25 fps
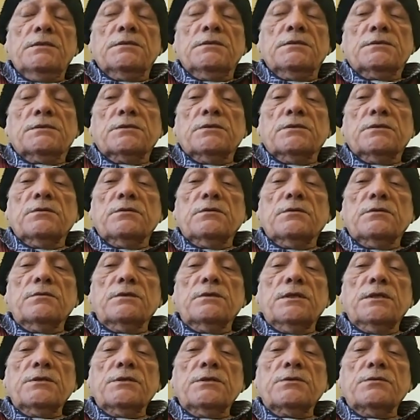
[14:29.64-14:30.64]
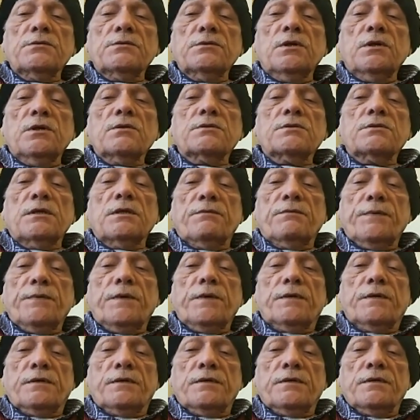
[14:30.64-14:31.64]
so they should not
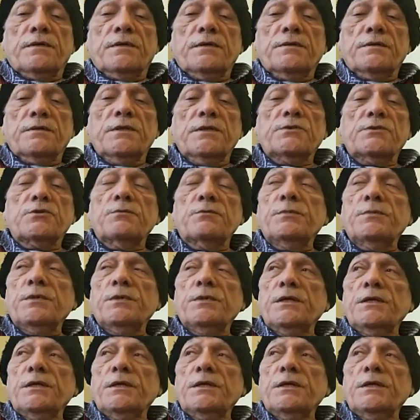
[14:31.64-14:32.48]
suffer. They should be